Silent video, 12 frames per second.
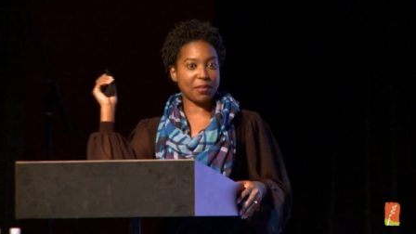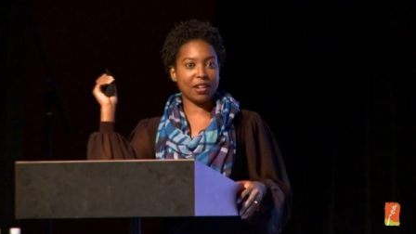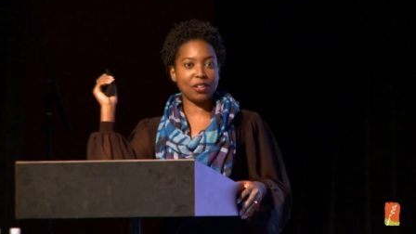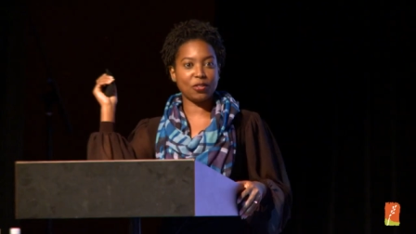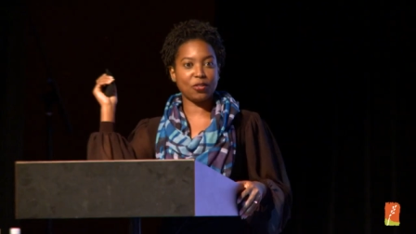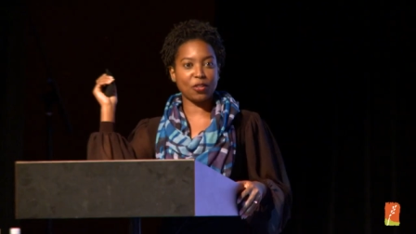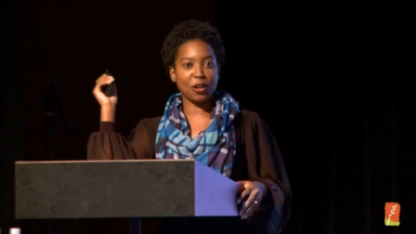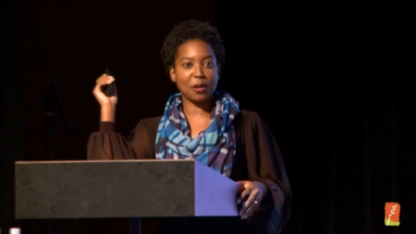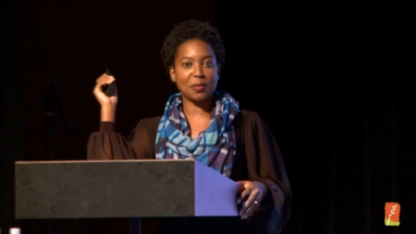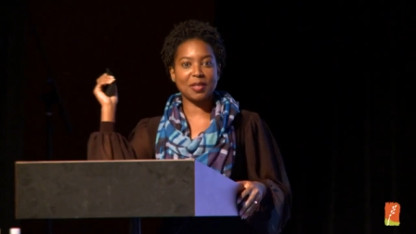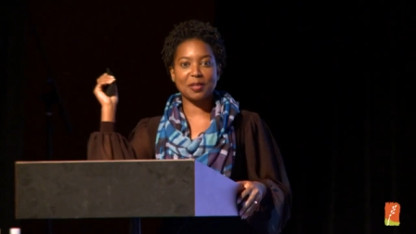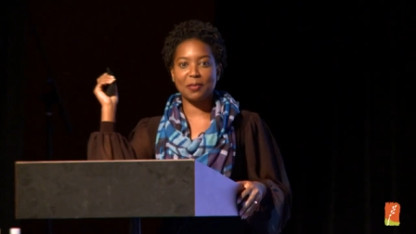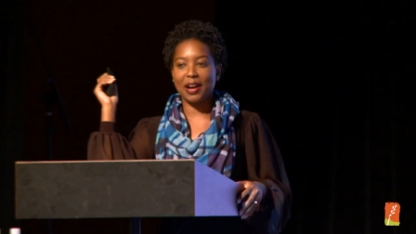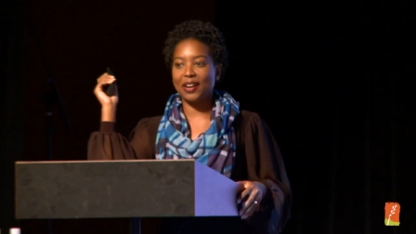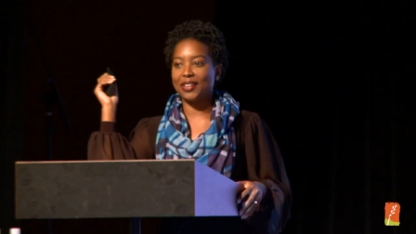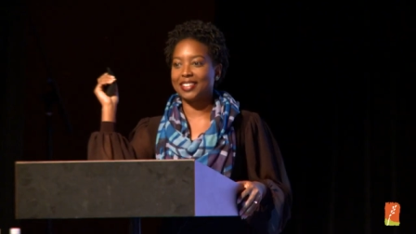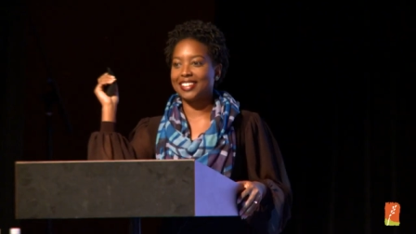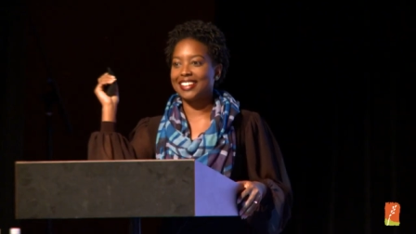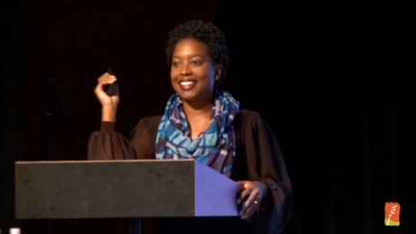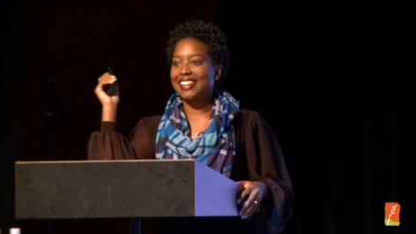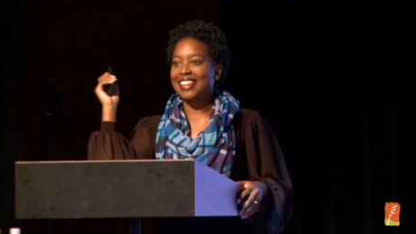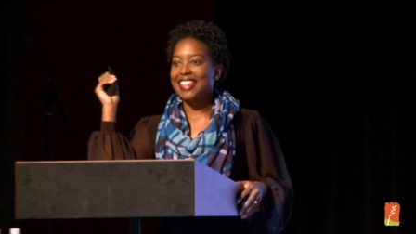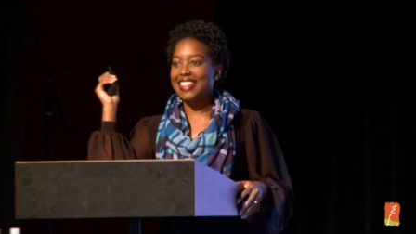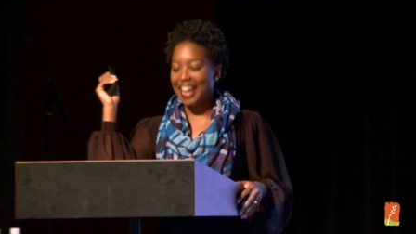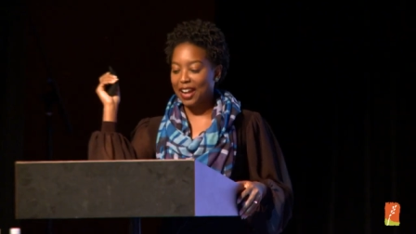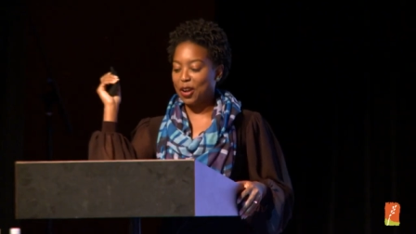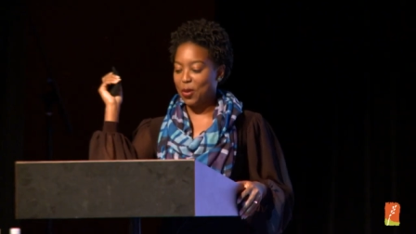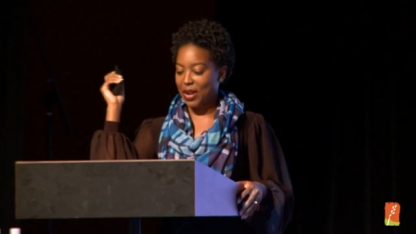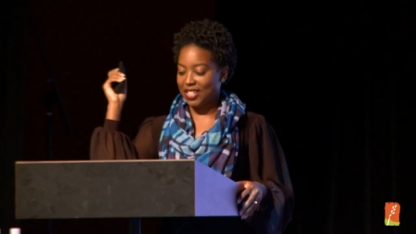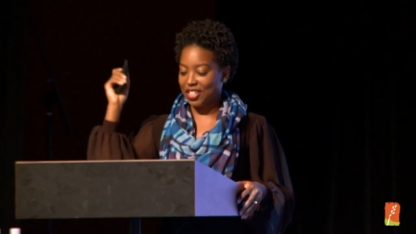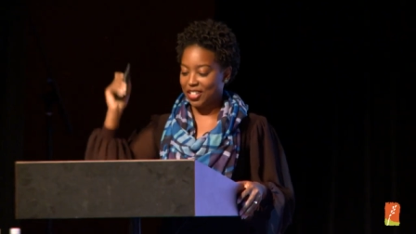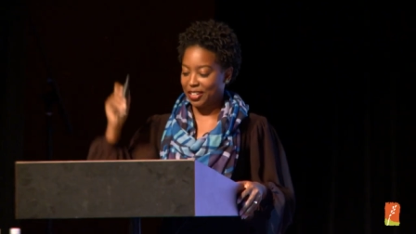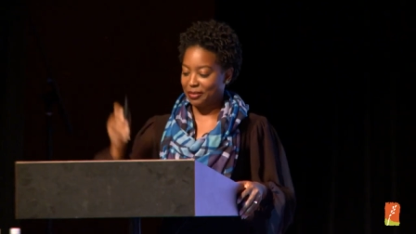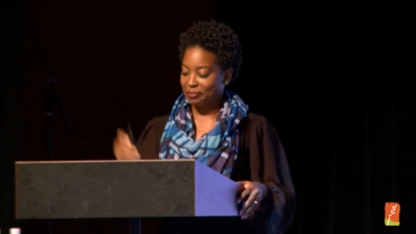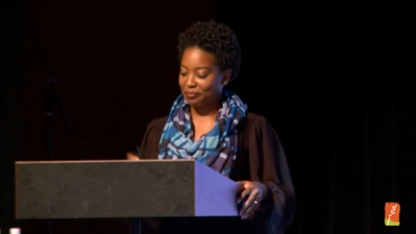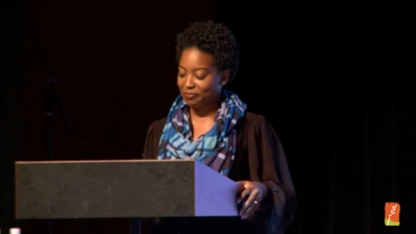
new firm is about that question.